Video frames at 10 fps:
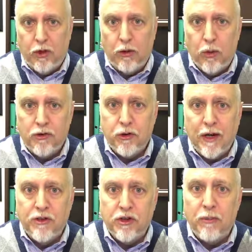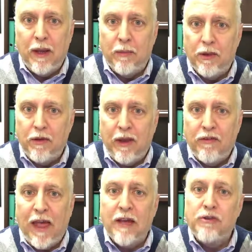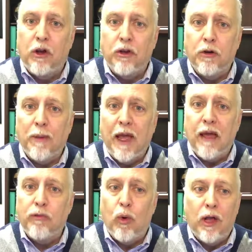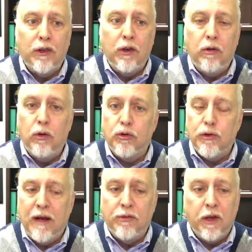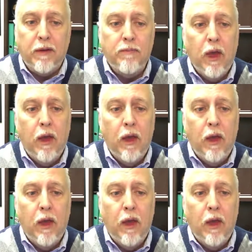and you want your agent to be able to act on your behalf while you're traveling.